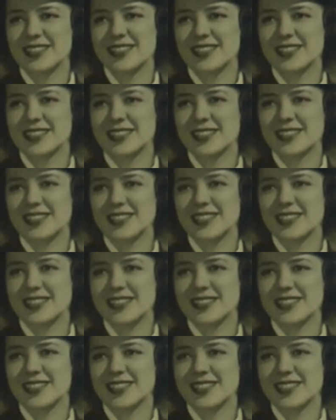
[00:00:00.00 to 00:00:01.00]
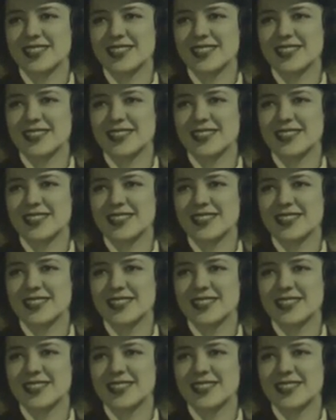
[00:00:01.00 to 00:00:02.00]

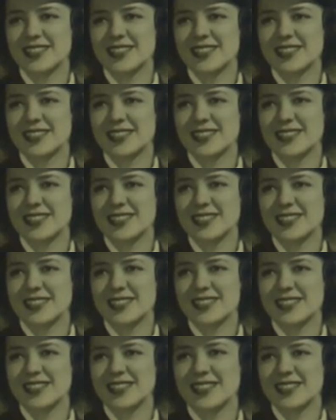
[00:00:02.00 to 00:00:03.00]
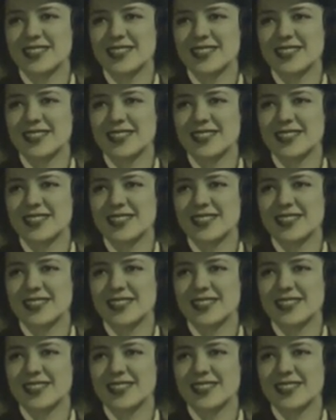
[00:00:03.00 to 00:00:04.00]

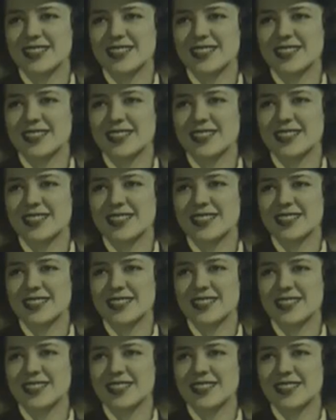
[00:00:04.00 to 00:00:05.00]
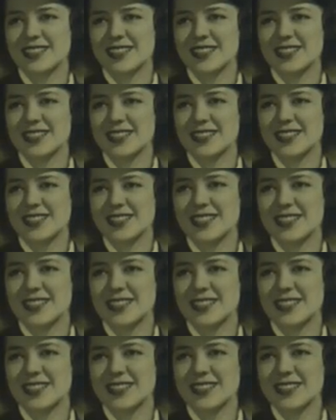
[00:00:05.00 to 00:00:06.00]

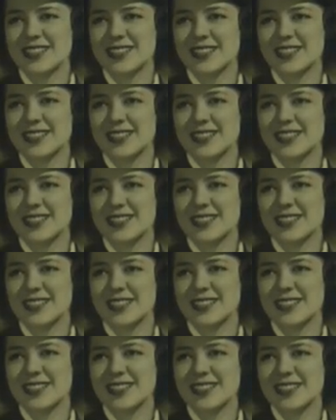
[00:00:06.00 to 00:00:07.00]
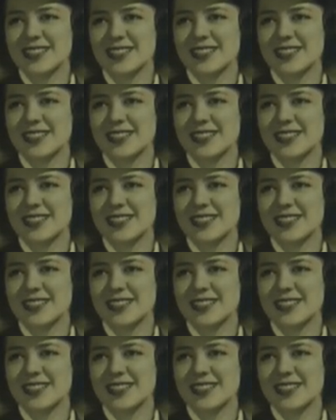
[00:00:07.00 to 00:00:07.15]
This person isn't speaking.